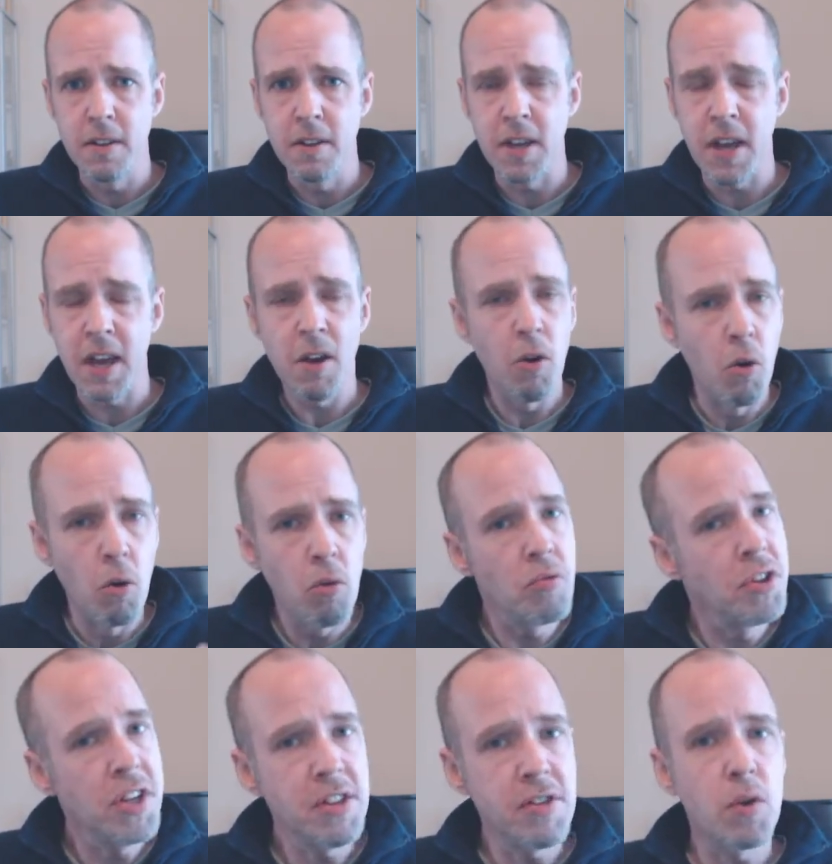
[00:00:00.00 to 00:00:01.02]
Yeah,
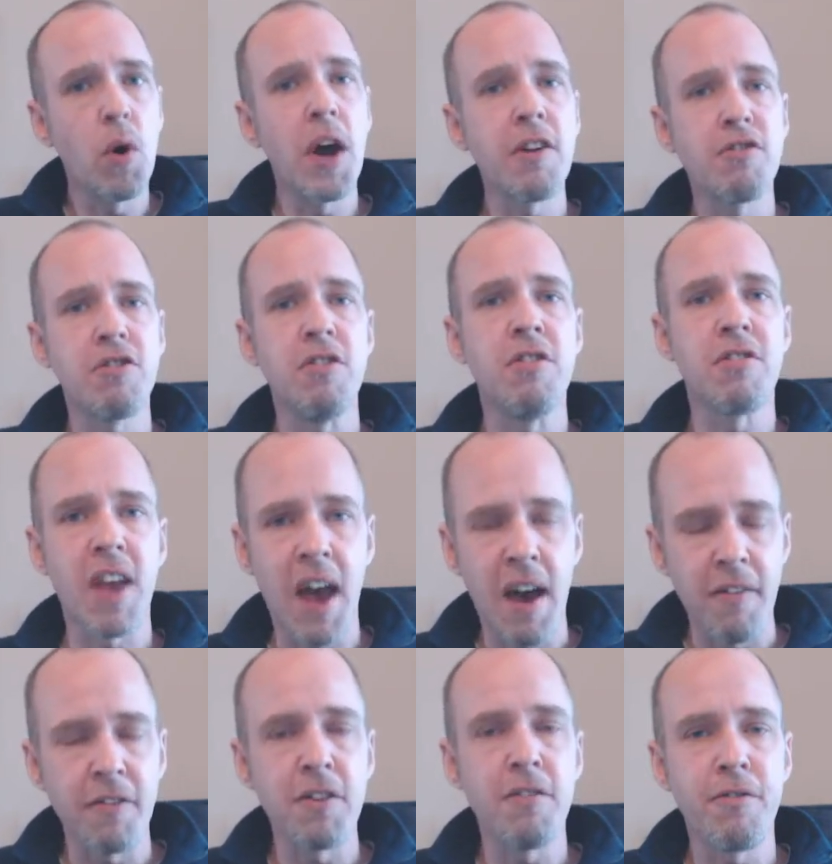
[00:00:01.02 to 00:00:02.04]
all these questions
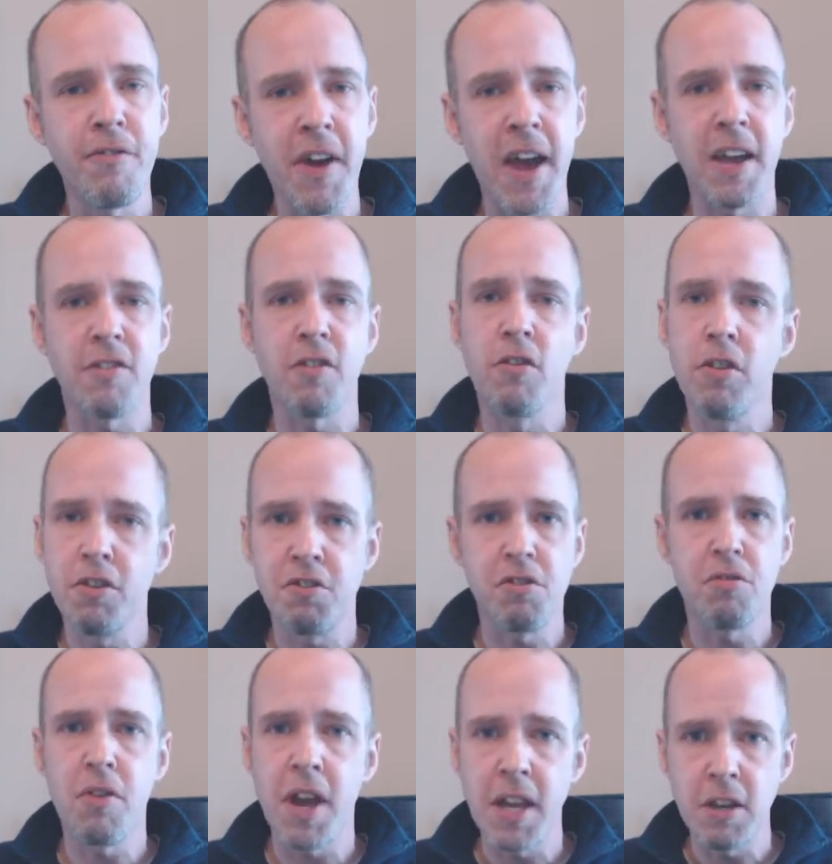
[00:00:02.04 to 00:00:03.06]
have an effect on the
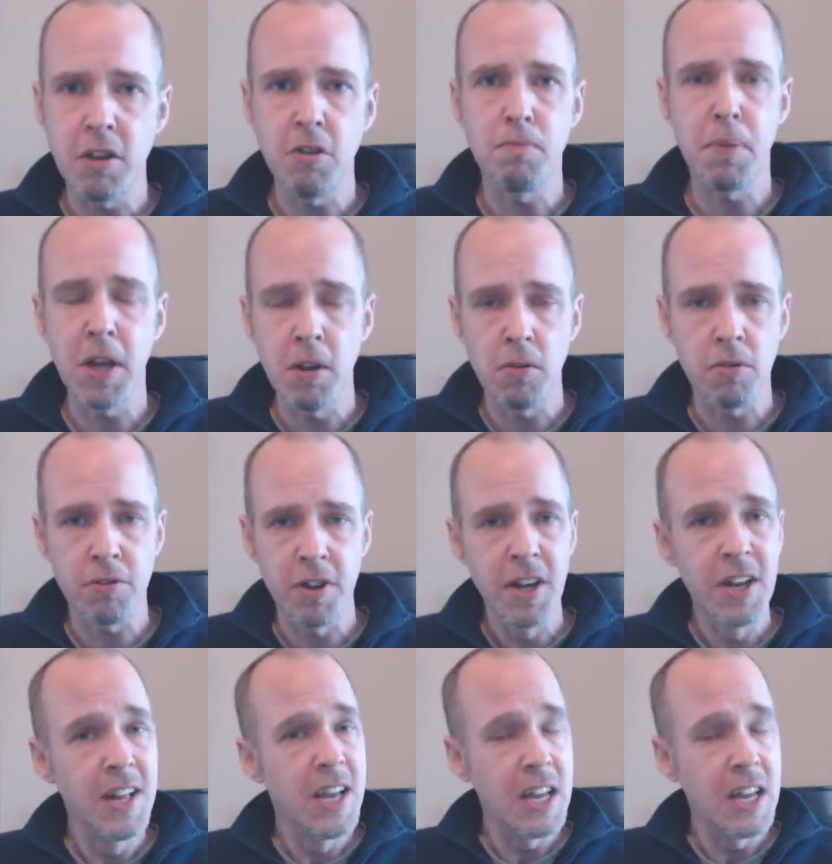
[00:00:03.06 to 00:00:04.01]
terrain you build.